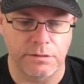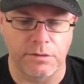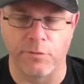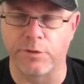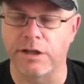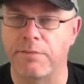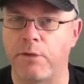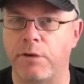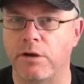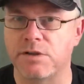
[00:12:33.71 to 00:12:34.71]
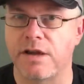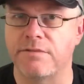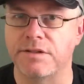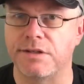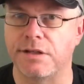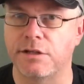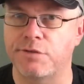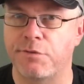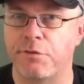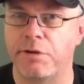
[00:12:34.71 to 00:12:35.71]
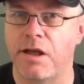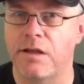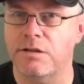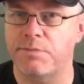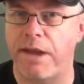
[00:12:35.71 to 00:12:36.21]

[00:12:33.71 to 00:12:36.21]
don't forget about, we also have the stickers for $3,